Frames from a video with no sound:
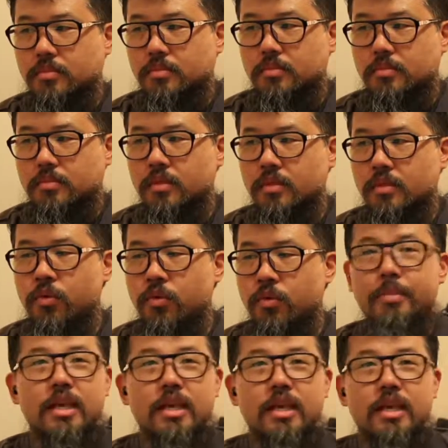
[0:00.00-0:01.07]
if you want to
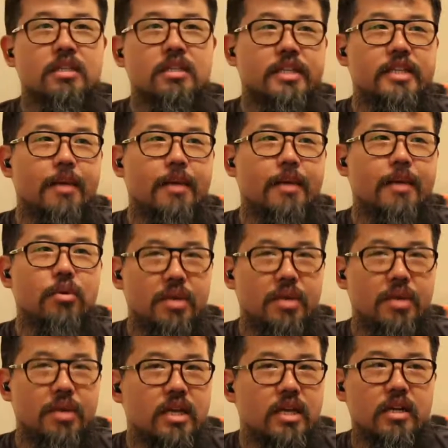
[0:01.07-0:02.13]
be a good example, be a
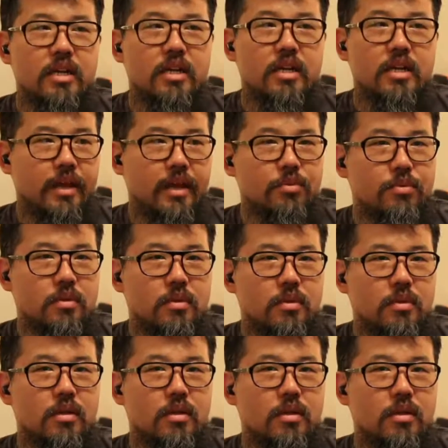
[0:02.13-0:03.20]
good example.
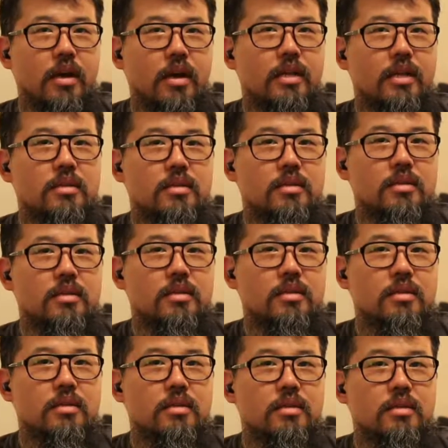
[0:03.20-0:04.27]
All right,
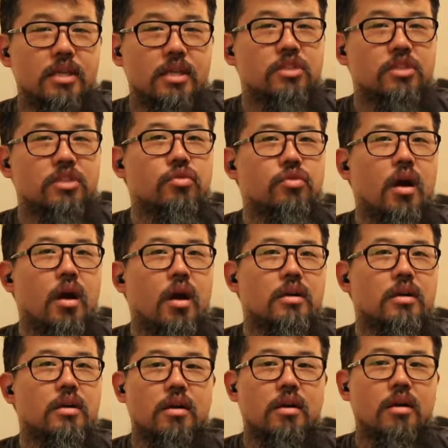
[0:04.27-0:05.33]
be
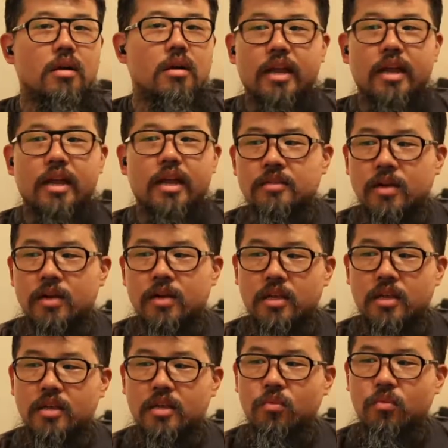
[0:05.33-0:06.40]
stronger. All right, this
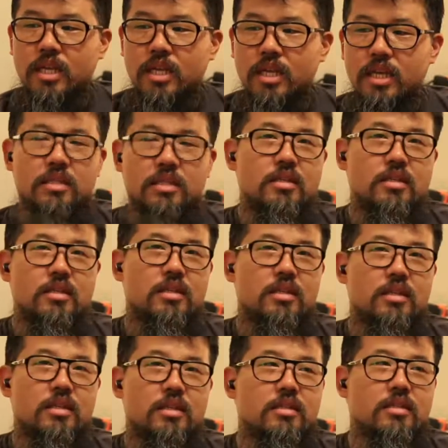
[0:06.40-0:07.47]
fucking weakness
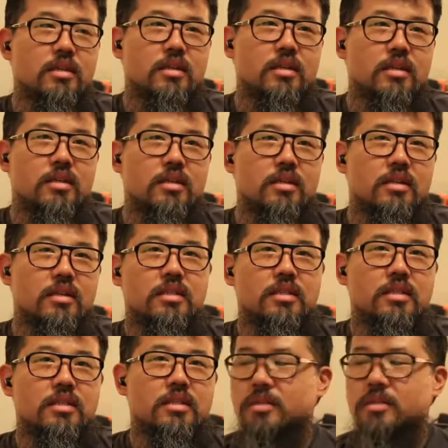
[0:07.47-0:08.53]
this
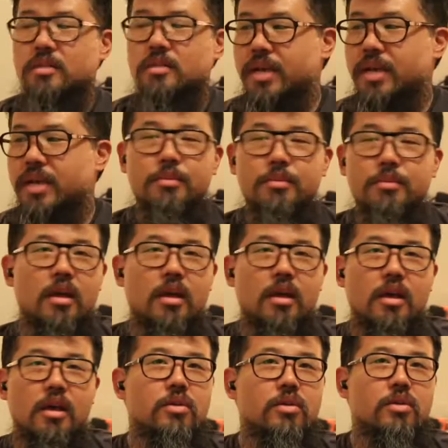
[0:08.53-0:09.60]
pisses me off
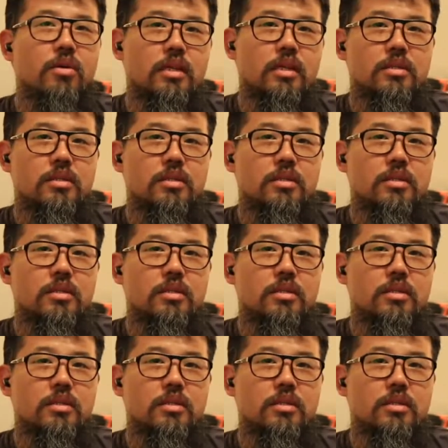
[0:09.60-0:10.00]
so much.